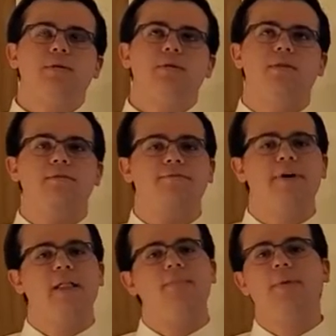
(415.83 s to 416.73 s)
the
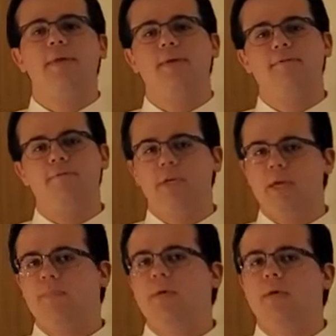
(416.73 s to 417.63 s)
development of
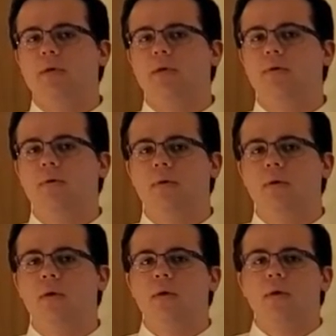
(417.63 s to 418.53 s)
VAP
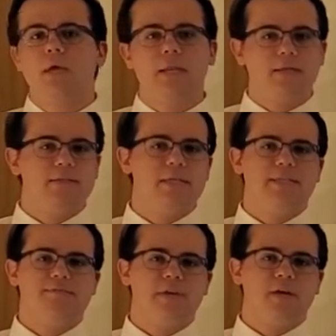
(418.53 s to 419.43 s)
in
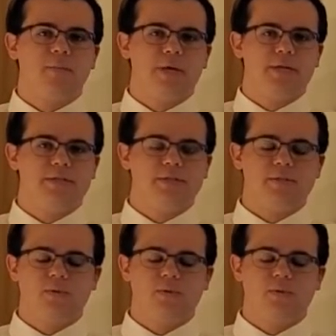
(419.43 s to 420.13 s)
intensive care patients?